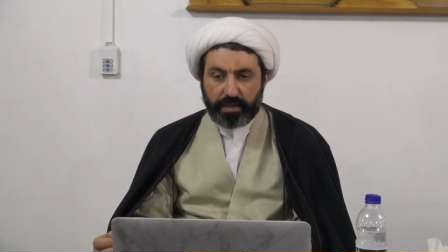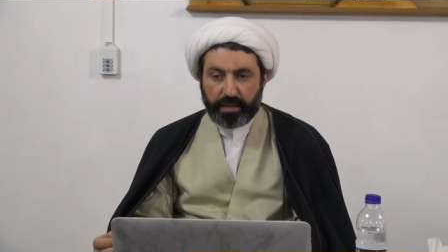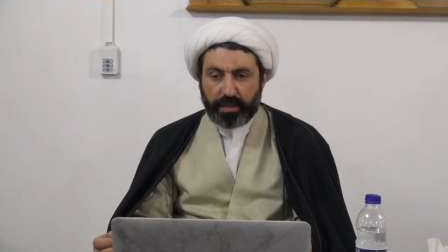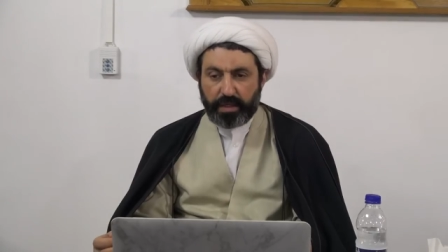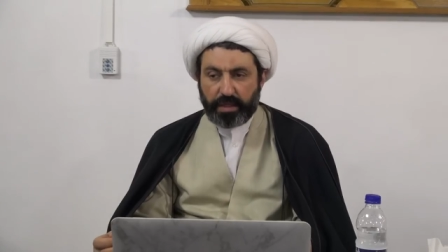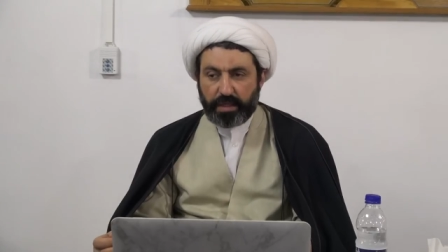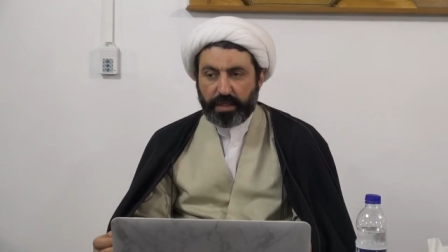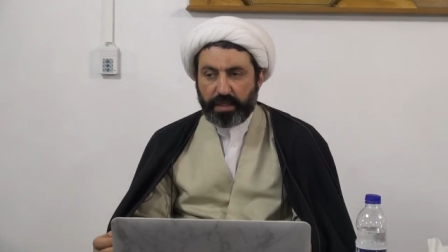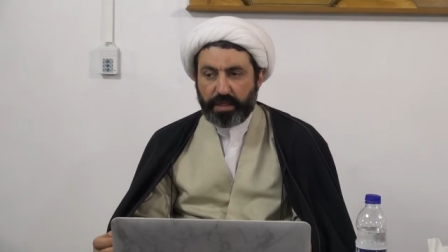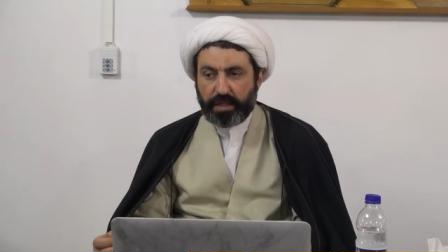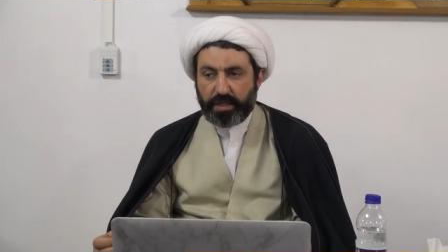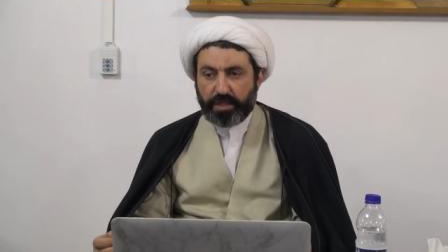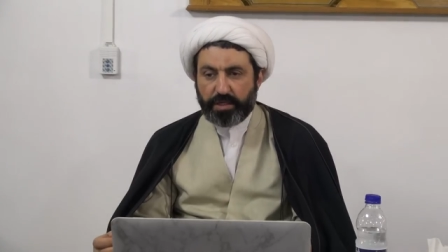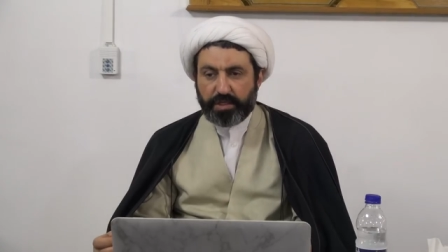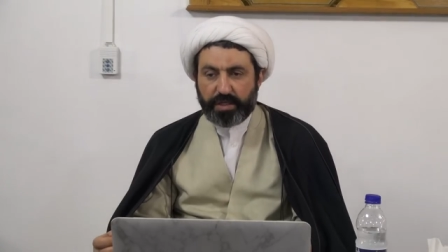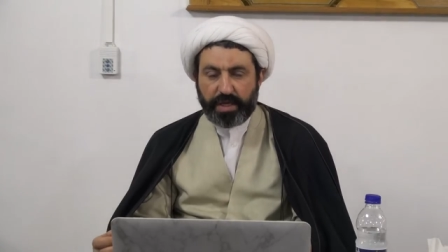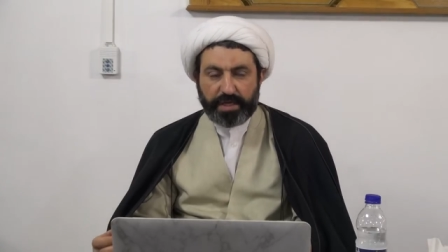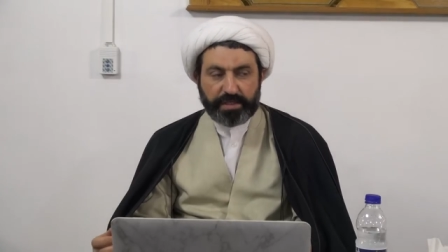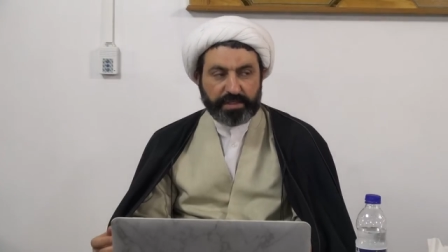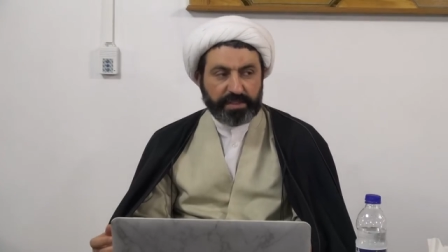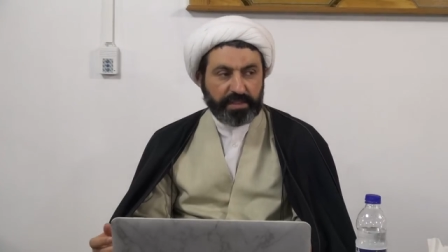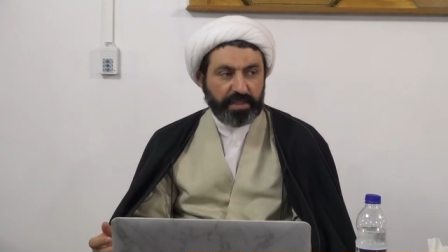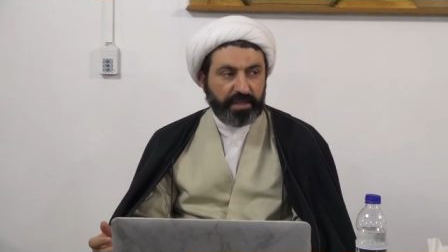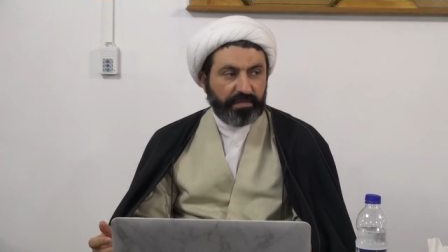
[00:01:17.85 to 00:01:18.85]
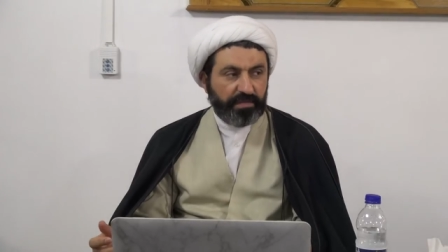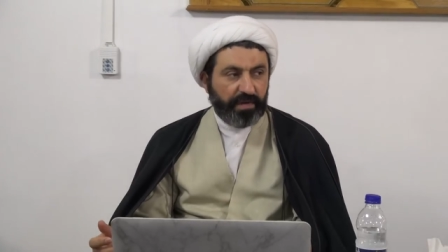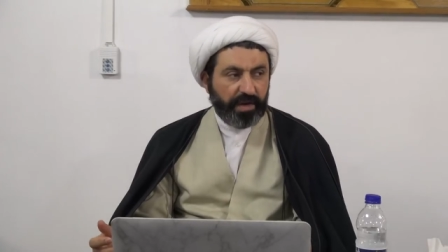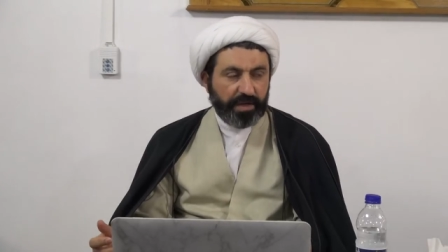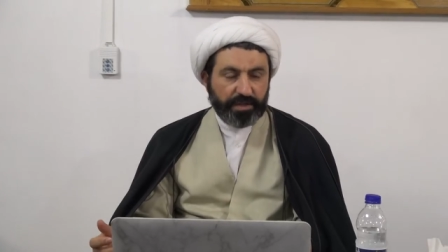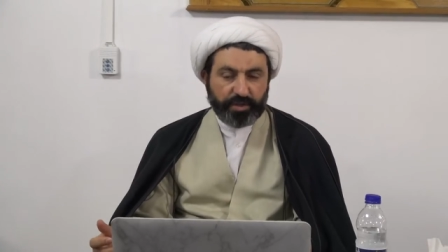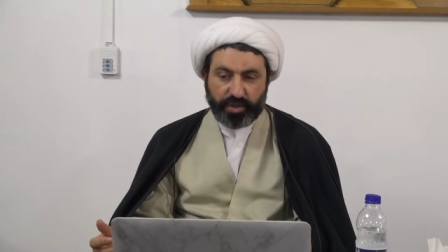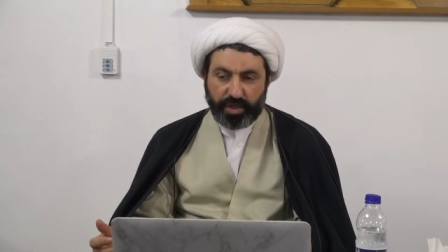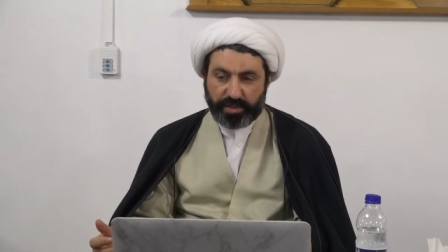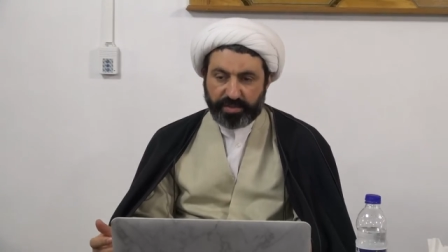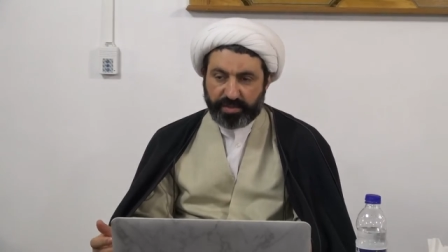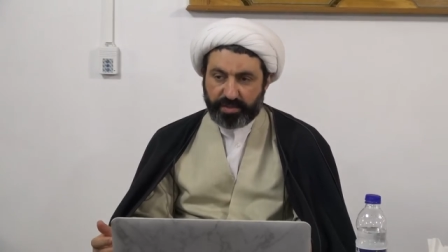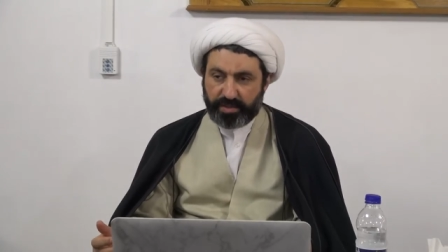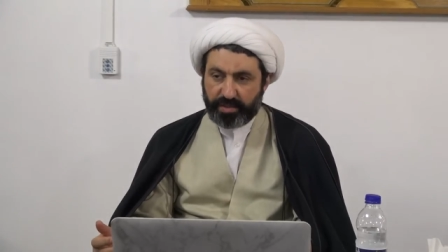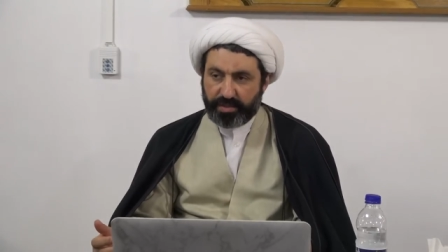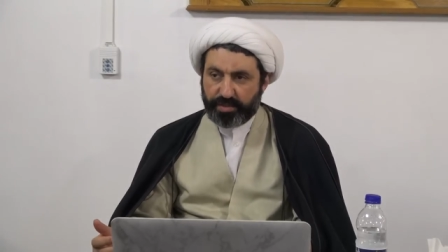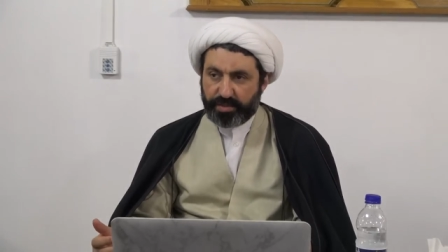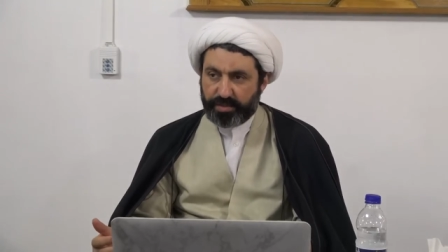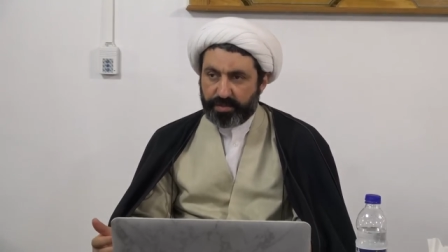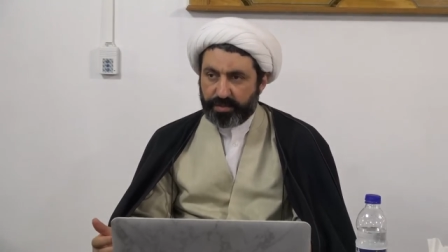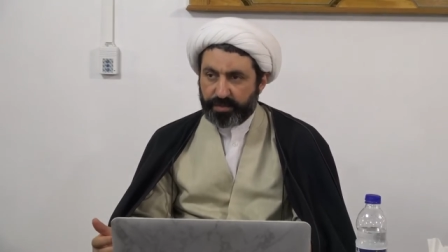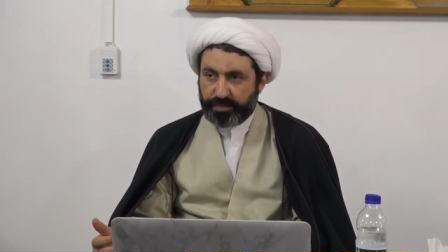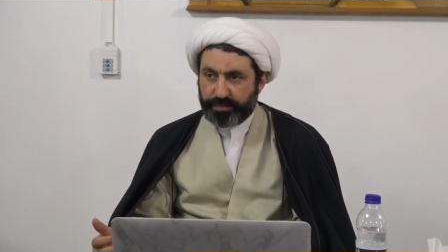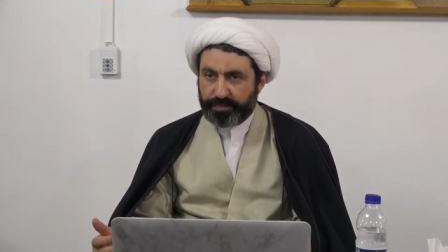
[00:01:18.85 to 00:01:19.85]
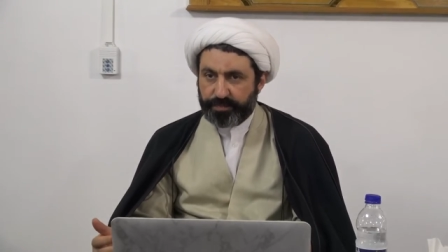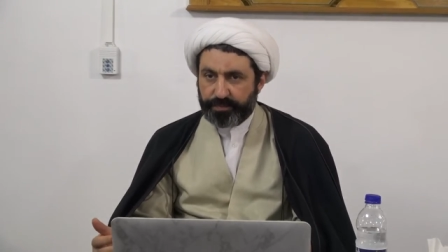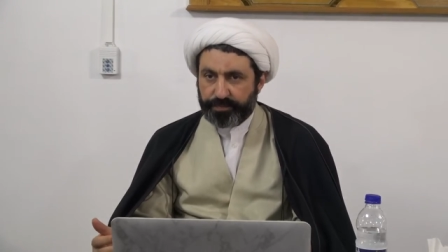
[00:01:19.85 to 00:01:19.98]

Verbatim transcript: in English as Divine Justice.